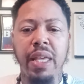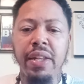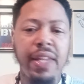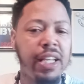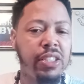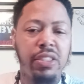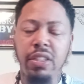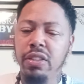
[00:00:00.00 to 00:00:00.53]
And
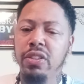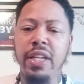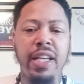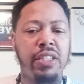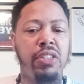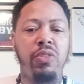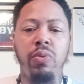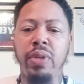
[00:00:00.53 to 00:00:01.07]
that's
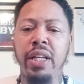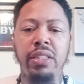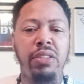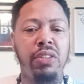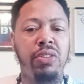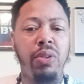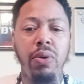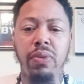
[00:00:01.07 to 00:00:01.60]

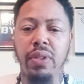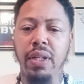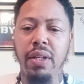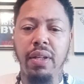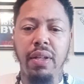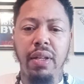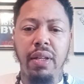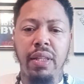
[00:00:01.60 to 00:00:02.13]
the truth.
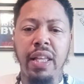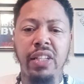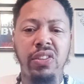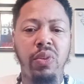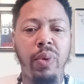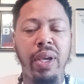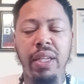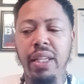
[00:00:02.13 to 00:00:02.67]

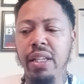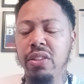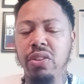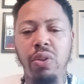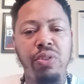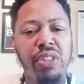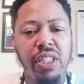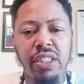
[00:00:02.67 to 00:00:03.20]
That's the way it is.
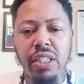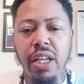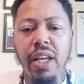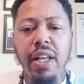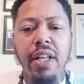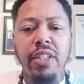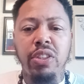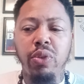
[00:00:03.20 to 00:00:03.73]
So
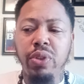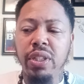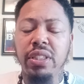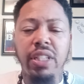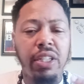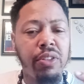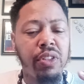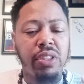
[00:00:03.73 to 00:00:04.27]

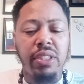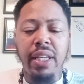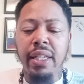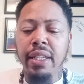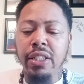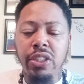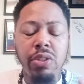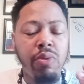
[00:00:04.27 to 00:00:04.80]
just
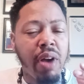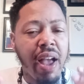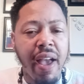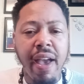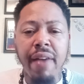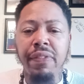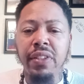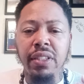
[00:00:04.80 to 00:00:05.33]
understand that you
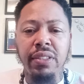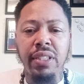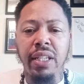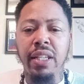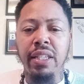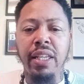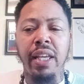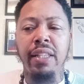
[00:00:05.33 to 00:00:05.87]
have to
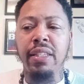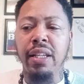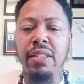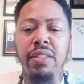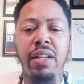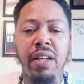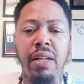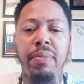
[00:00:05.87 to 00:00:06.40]
dedicate
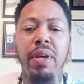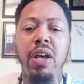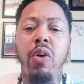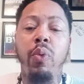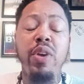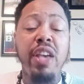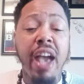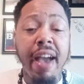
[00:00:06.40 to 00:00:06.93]
that time.
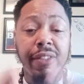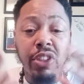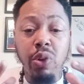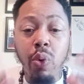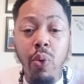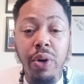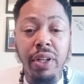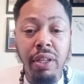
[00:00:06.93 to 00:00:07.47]
We have
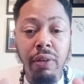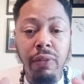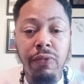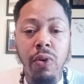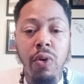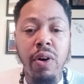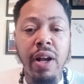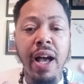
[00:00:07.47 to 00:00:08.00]

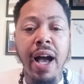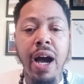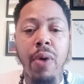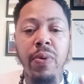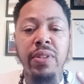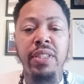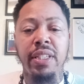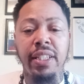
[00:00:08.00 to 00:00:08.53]
24
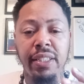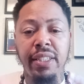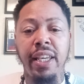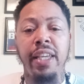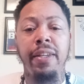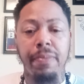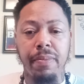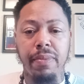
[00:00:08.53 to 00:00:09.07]
hours in a
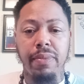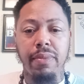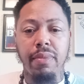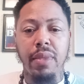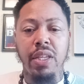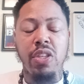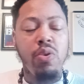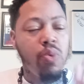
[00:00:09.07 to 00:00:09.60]
day.
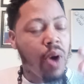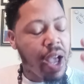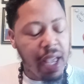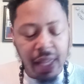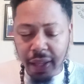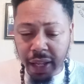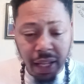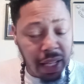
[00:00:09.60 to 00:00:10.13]

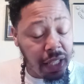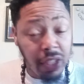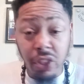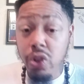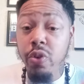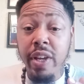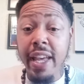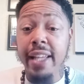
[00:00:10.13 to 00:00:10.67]

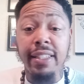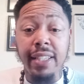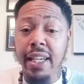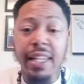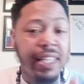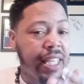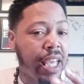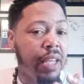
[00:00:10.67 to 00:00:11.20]
You can't
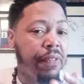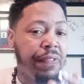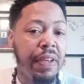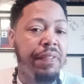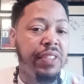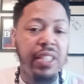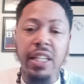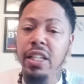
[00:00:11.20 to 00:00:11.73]
dedicate
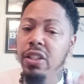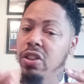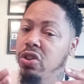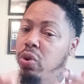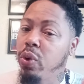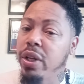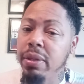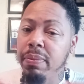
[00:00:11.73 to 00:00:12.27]
15,
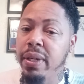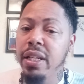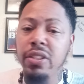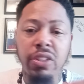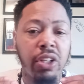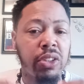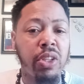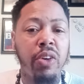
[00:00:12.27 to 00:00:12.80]
20
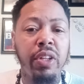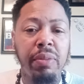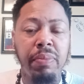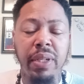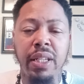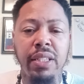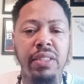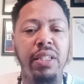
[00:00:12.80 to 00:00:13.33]
minutes or 30
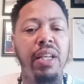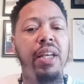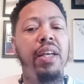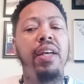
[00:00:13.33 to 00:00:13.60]
minutes,